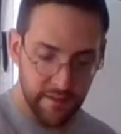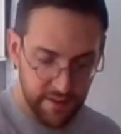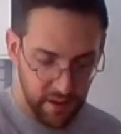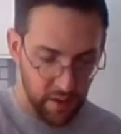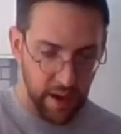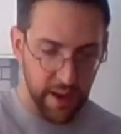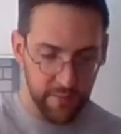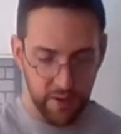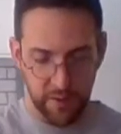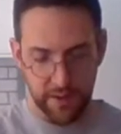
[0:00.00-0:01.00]
So
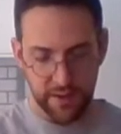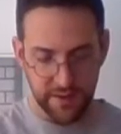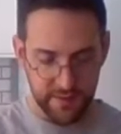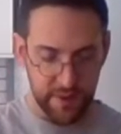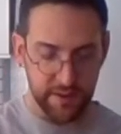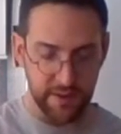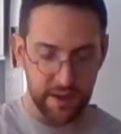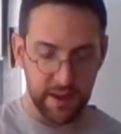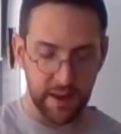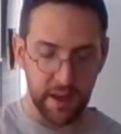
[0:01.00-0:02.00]
I'm going to just mix
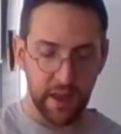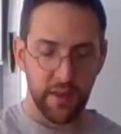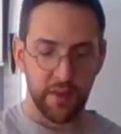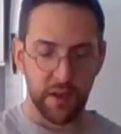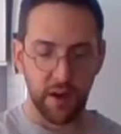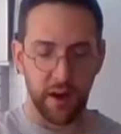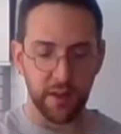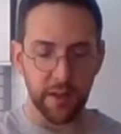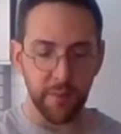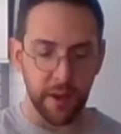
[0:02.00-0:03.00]
in the
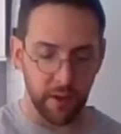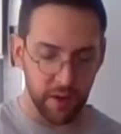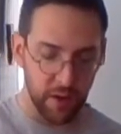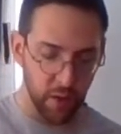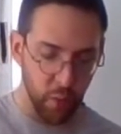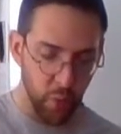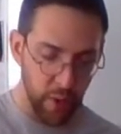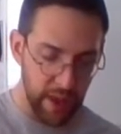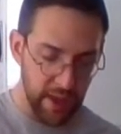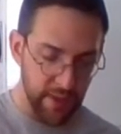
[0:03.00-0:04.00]
garlic powder
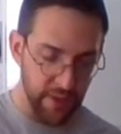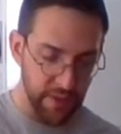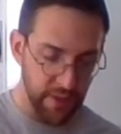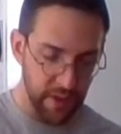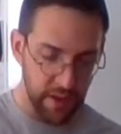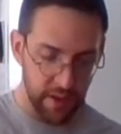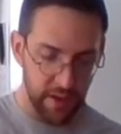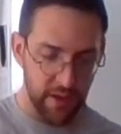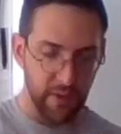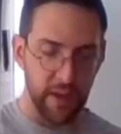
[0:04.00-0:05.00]
with
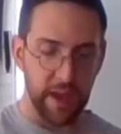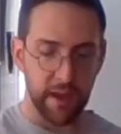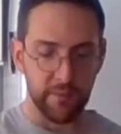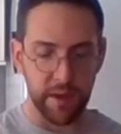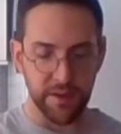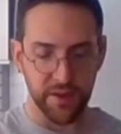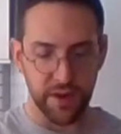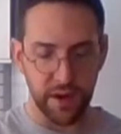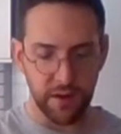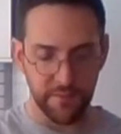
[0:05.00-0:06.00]
the egg
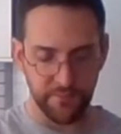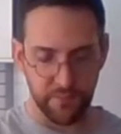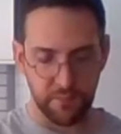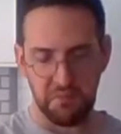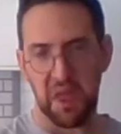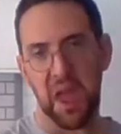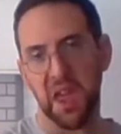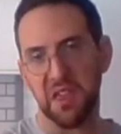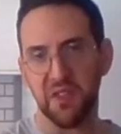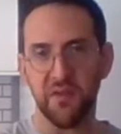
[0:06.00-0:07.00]
mixture,
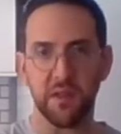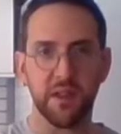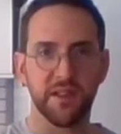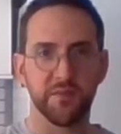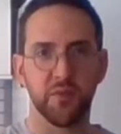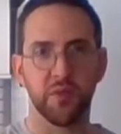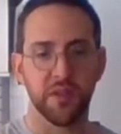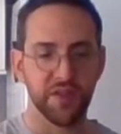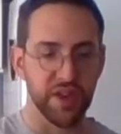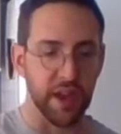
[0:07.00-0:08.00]
1/8 of a teaspoon
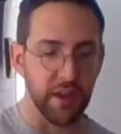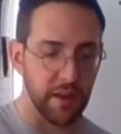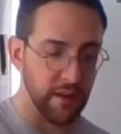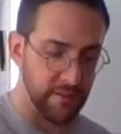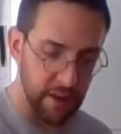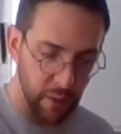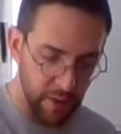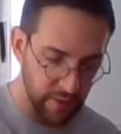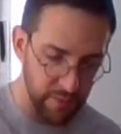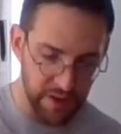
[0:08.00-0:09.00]
or a shake,
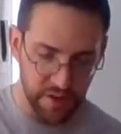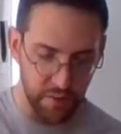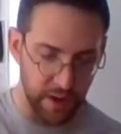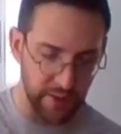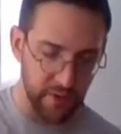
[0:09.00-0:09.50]
however much you want.